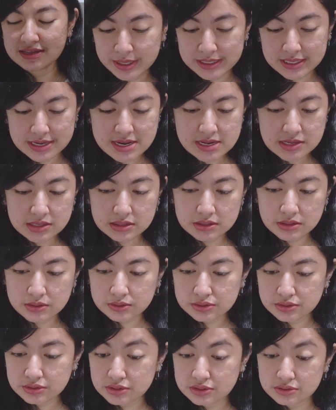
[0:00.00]
But this
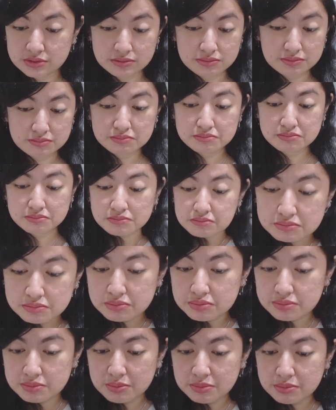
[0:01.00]
looks
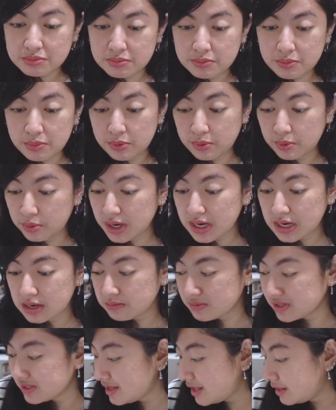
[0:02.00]
really
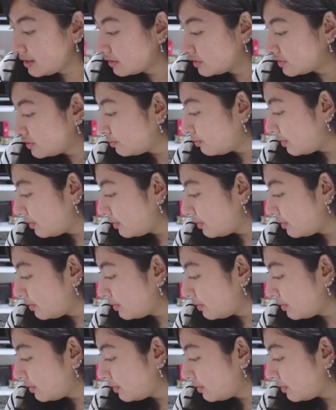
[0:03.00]
metallic to